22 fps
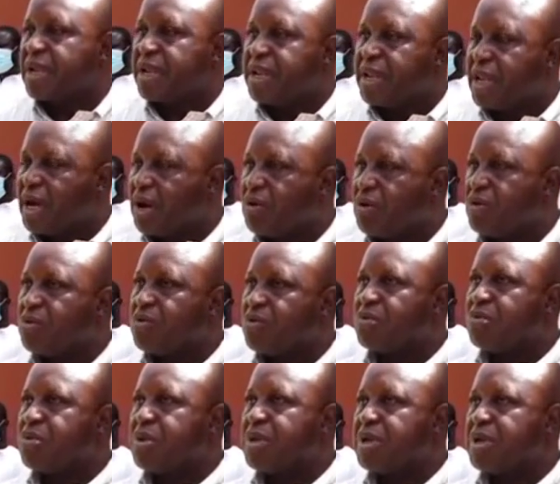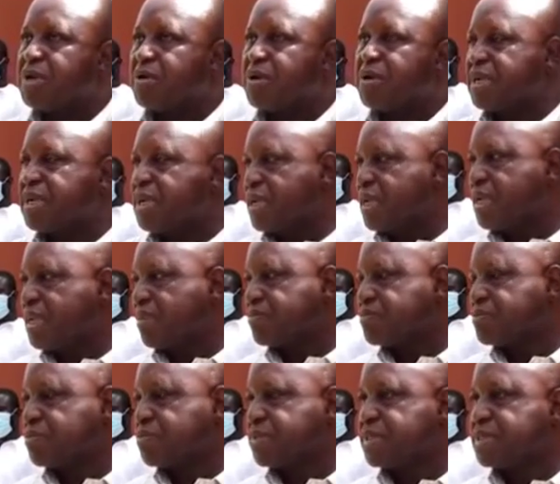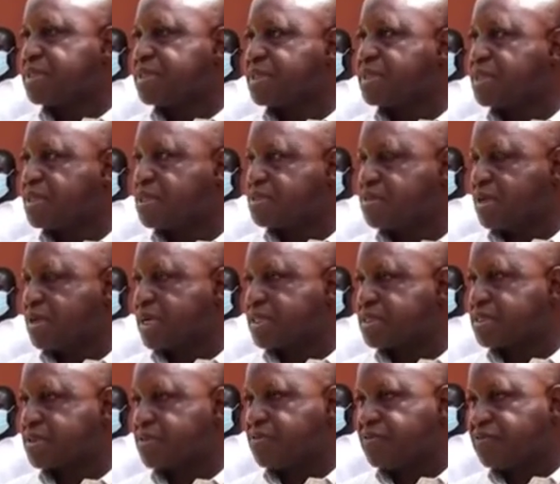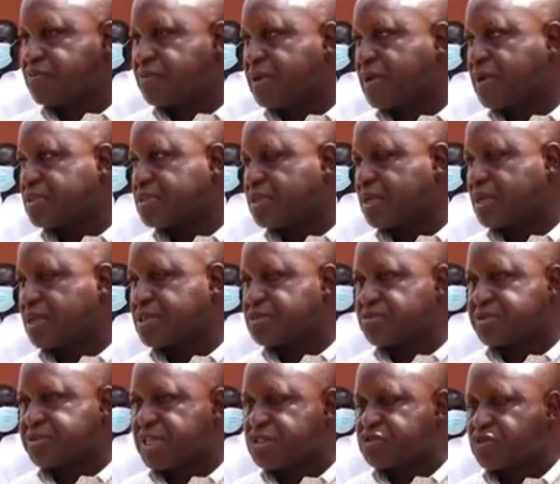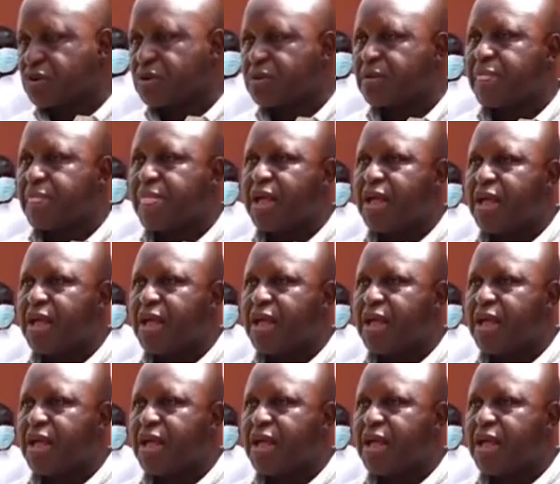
Now we only left with the retroactive situation.